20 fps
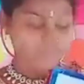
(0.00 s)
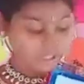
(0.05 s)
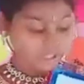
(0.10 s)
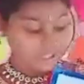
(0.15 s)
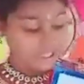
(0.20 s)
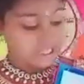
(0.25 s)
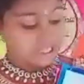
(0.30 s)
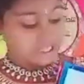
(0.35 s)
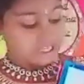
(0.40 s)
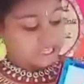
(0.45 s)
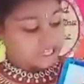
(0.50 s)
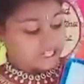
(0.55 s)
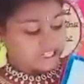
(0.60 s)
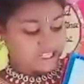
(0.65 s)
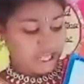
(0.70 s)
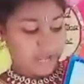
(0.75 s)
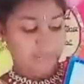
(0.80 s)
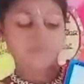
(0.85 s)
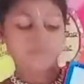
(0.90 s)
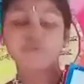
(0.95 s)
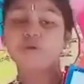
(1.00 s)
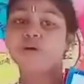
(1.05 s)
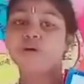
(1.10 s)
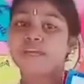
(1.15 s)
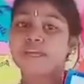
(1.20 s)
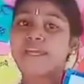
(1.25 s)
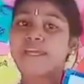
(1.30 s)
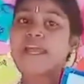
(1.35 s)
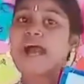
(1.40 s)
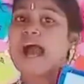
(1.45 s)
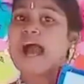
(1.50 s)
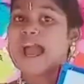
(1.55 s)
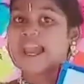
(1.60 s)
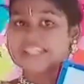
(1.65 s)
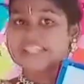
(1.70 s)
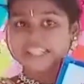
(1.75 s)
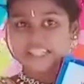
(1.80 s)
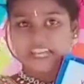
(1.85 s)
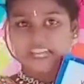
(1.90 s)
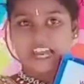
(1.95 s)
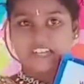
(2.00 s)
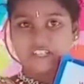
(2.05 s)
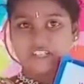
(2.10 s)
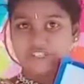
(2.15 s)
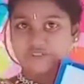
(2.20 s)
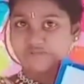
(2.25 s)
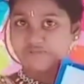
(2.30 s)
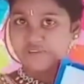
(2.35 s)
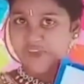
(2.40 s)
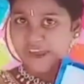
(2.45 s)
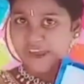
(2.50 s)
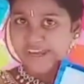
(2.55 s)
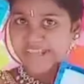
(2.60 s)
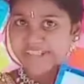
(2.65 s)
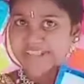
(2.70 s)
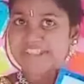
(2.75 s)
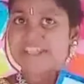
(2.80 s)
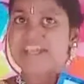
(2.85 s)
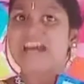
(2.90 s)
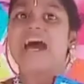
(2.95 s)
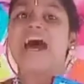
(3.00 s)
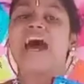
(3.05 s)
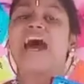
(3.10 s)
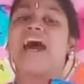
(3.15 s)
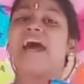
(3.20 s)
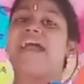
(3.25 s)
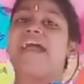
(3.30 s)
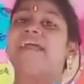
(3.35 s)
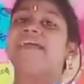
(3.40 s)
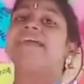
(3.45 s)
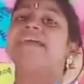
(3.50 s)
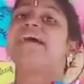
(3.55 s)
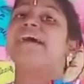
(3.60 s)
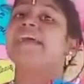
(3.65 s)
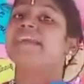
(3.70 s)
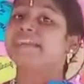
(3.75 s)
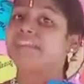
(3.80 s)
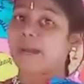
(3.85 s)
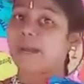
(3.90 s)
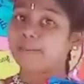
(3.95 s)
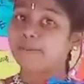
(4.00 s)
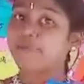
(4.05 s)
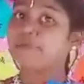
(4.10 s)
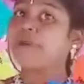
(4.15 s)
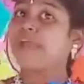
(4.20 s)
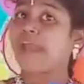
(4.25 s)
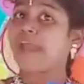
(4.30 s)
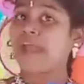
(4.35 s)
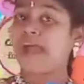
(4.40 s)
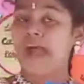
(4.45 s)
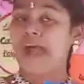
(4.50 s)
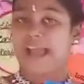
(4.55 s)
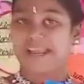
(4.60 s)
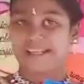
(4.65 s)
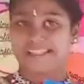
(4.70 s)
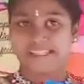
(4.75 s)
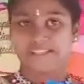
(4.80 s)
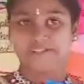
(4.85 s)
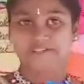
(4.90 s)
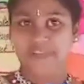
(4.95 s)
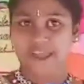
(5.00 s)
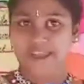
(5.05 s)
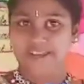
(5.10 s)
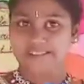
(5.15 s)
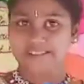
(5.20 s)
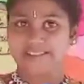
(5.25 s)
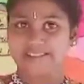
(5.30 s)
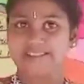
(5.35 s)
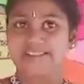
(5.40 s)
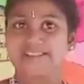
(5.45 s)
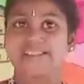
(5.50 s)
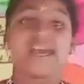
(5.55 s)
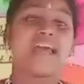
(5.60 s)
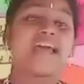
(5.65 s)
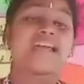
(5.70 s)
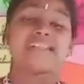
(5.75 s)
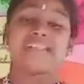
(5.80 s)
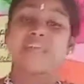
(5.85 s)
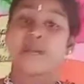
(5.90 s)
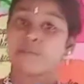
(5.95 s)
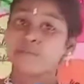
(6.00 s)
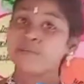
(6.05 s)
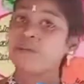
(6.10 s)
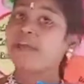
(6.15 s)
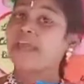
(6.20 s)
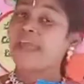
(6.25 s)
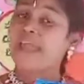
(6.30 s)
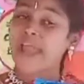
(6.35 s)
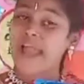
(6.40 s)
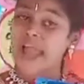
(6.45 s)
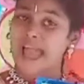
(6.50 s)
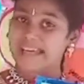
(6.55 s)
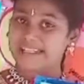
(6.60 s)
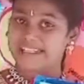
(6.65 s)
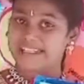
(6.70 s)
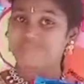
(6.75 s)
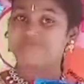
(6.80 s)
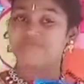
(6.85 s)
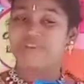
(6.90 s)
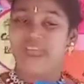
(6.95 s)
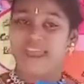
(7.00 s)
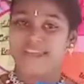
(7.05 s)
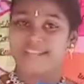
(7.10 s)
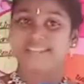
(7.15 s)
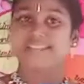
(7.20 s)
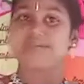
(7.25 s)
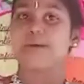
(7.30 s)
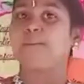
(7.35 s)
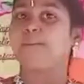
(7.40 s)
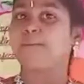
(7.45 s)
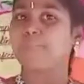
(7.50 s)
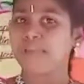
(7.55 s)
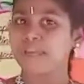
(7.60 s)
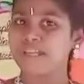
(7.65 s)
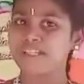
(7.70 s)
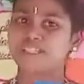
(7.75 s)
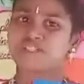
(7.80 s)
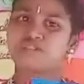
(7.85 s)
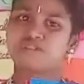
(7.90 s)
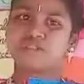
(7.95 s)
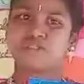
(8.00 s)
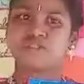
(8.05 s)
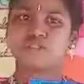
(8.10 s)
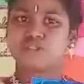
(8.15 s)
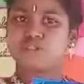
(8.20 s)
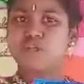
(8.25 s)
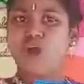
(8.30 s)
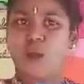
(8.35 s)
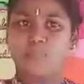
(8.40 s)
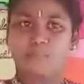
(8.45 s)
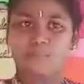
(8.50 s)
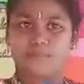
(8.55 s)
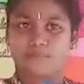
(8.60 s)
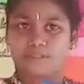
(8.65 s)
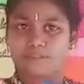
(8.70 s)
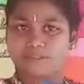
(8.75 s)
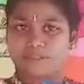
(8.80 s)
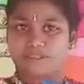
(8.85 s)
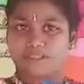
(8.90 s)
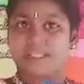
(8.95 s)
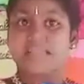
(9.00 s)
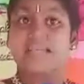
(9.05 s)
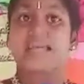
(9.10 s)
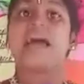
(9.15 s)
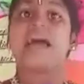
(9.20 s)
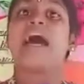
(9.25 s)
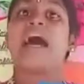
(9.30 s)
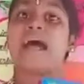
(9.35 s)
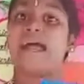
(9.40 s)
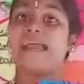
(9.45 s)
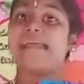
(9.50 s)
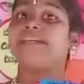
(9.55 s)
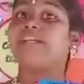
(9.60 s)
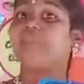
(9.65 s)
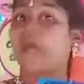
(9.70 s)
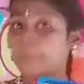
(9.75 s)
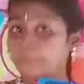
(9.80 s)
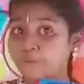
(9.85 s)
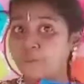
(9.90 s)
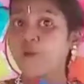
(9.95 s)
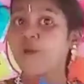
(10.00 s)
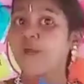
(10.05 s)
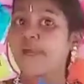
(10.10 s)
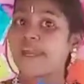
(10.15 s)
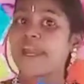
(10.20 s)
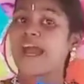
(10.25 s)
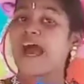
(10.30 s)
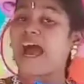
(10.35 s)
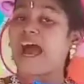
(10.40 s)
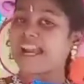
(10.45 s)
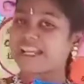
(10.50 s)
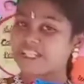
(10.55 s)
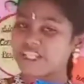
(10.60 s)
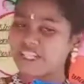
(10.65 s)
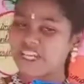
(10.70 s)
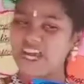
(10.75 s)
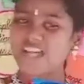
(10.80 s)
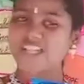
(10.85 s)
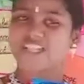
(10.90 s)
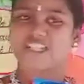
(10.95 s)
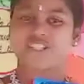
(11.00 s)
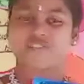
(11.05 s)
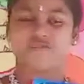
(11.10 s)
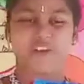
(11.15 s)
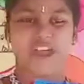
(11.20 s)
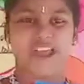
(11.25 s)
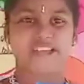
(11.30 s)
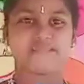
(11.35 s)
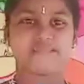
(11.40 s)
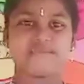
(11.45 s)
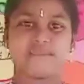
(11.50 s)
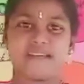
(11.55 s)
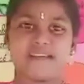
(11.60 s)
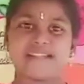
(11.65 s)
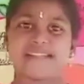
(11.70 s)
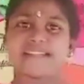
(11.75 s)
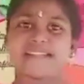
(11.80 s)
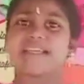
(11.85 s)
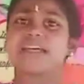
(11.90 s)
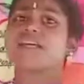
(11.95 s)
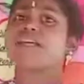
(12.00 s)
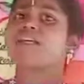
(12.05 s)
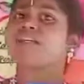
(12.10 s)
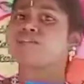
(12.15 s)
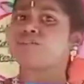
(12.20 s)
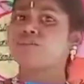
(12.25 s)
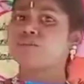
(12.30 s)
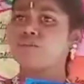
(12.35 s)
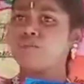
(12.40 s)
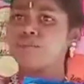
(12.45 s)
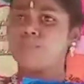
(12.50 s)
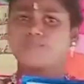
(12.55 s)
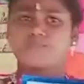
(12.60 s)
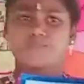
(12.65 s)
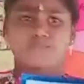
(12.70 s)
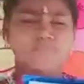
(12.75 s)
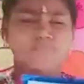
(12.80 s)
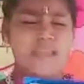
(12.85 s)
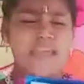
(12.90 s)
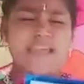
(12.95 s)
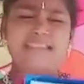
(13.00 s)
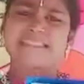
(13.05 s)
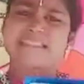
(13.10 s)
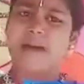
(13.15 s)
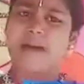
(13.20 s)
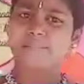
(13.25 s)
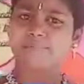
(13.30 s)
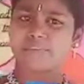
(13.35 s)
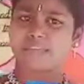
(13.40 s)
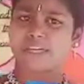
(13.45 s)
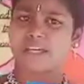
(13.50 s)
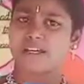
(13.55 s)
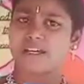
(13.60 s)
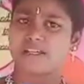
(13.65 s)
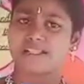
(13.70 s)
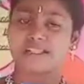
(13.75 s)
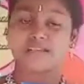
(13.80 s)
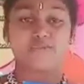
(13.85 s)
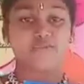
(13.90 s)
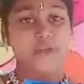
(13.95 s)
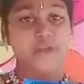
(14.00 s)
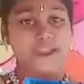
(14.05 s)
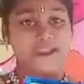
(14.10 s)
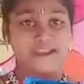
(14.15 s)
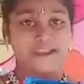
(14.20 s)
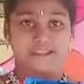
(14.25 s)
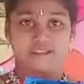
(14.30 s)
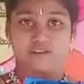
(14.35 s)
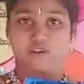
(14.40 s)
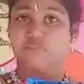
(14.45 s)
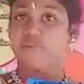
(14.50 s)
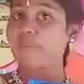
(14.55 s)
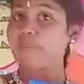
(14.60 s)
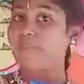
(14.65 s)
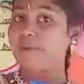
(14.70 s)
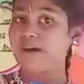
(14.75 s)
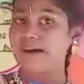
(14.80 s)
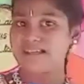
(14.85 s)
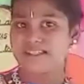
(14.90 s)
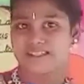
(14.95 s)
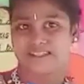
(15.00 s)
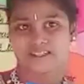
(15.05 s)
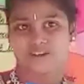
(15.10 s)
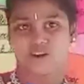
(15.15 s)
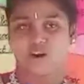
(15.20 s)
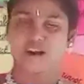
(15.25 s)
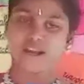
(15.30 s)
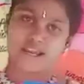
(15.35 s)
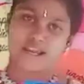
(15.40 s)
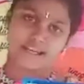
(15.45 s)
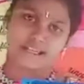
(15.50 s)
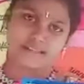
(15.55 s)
W-E-I-G-H-T wait and W-A-I-T wait. W-A-I-T wait means to stop and W-E-I-G-H-T wait means to play something. It's a wait of a person or anything.